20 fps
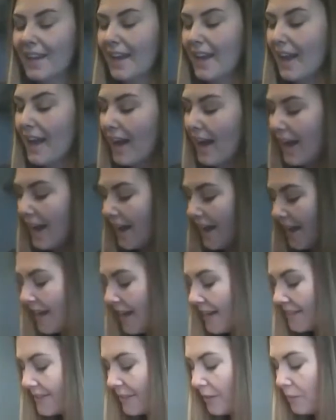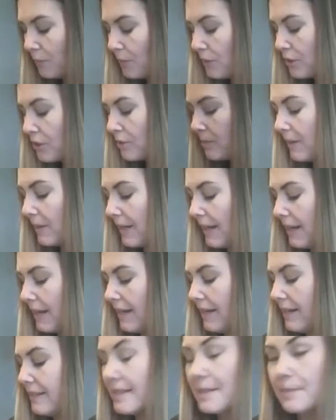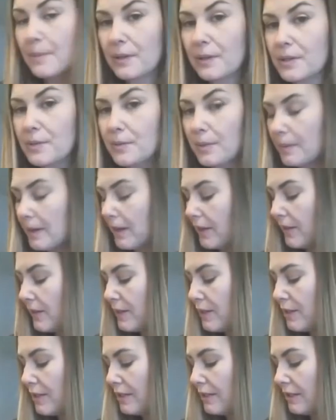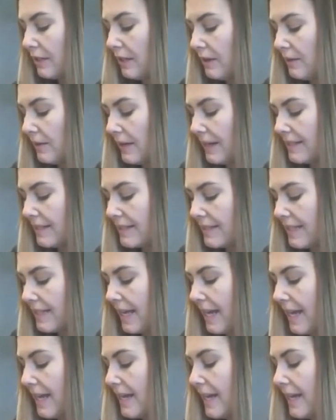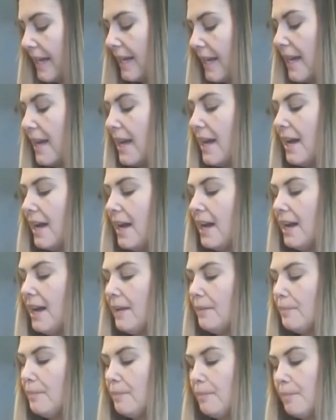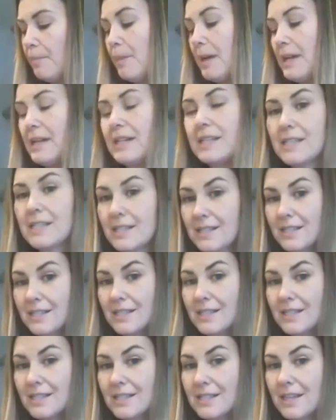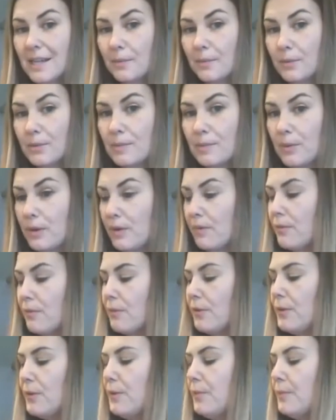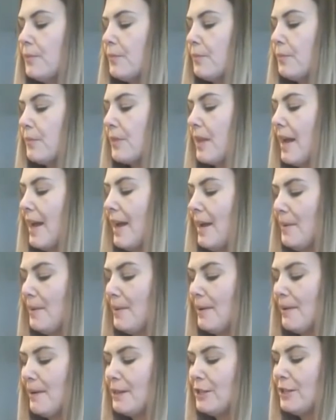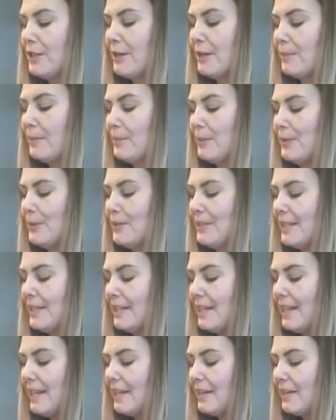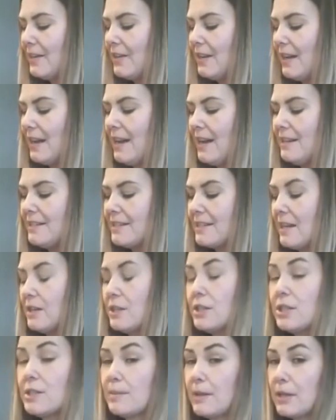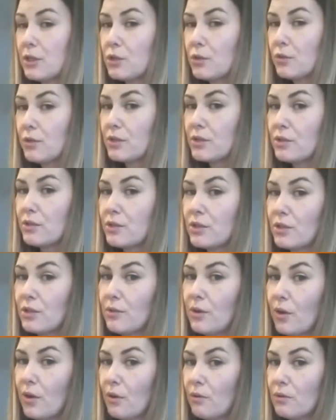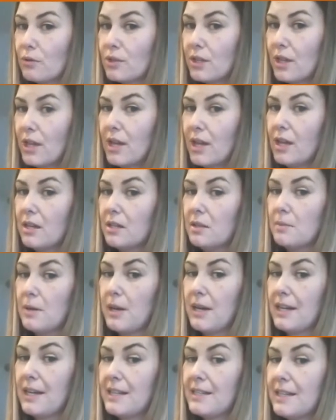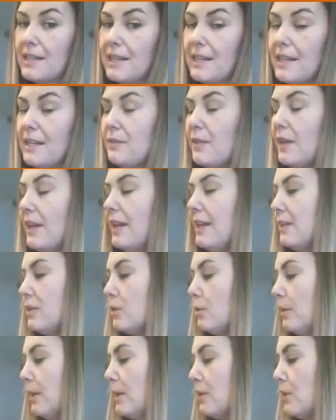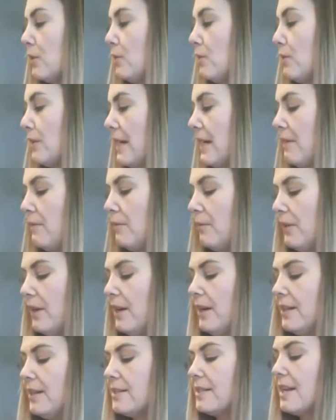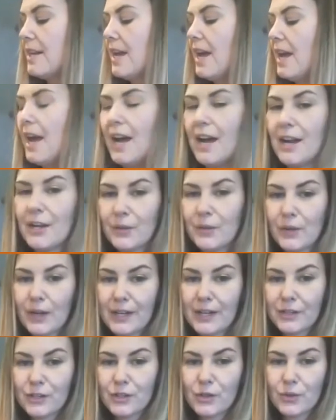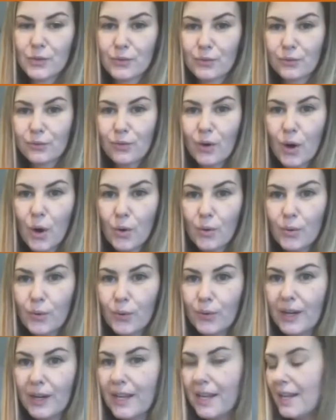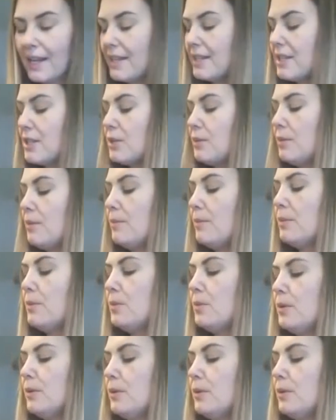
And I've washed my hands, because what we're going to do is take a big tablespoonful and we're actually going to put it in our hands. Now just make sure it's not too hot. You might need to leave it a little bit to cool down first. And you're going to roll it into a ball.